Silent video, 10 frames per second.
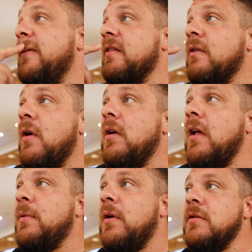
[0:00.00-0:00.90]
think the Royal
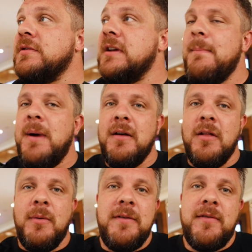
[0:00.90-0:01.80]
Albert Hall is like a mile
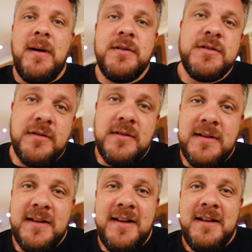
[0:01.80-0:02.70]
away from us, so
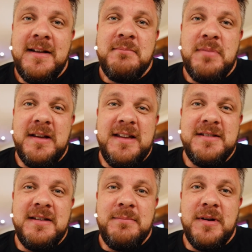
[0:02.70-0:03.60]
pretty
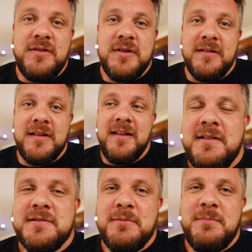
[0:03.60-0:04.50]
easy, pretty chilled.
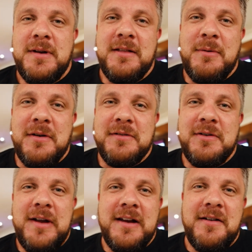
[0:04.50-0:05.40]
Let's go and break the world
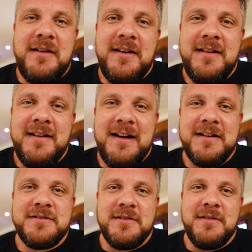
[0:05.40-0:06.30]
record.
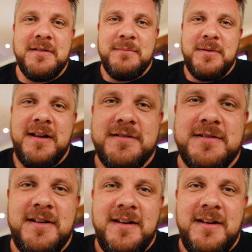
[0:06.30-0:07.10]
Axel, press.